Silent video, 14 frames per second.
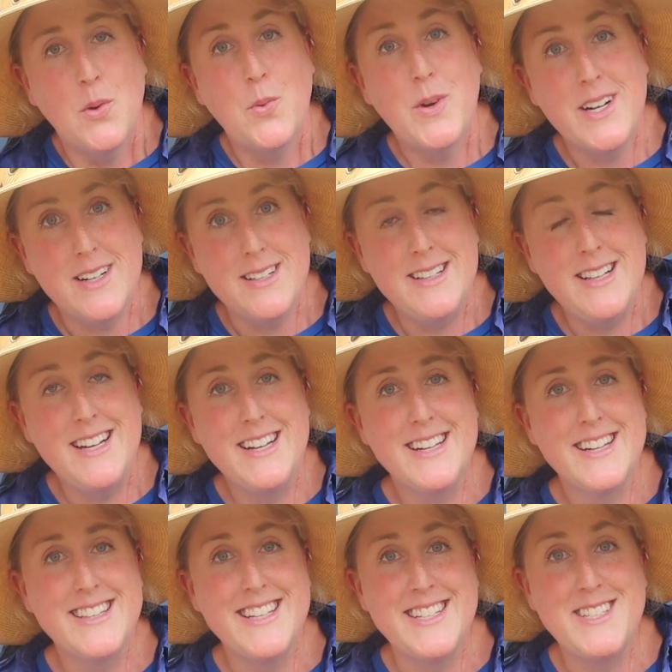well,
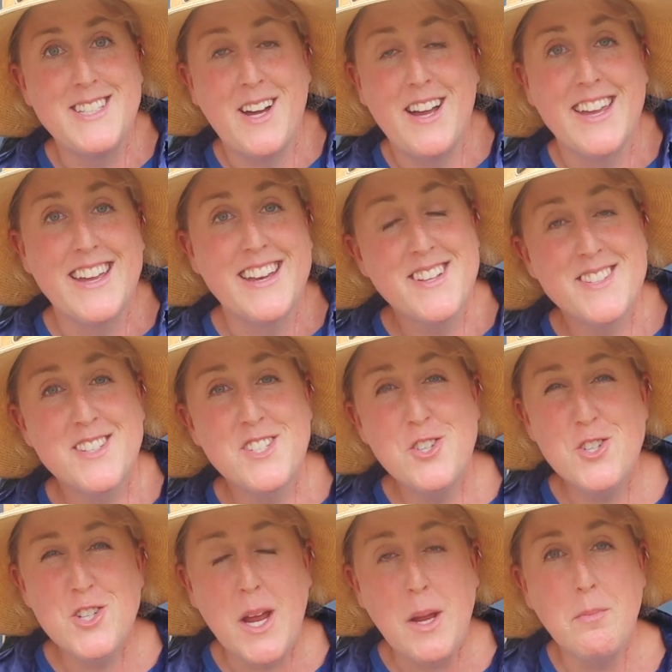they're dying, and it's such a
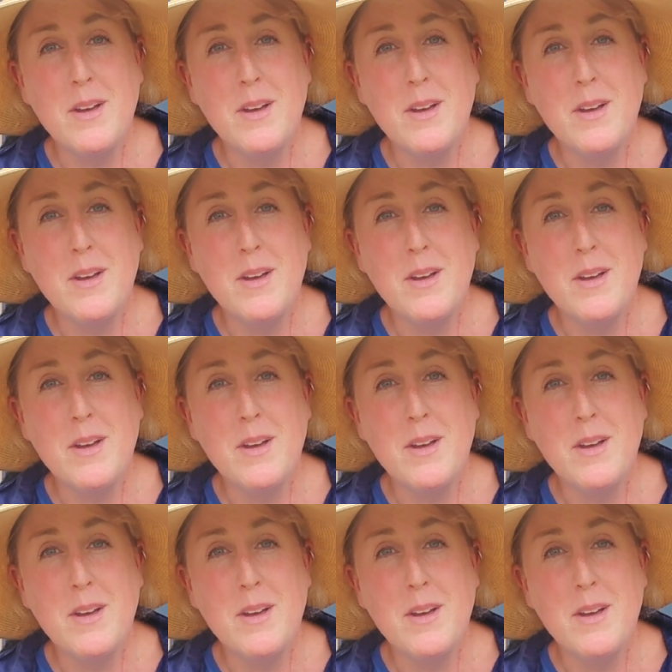shame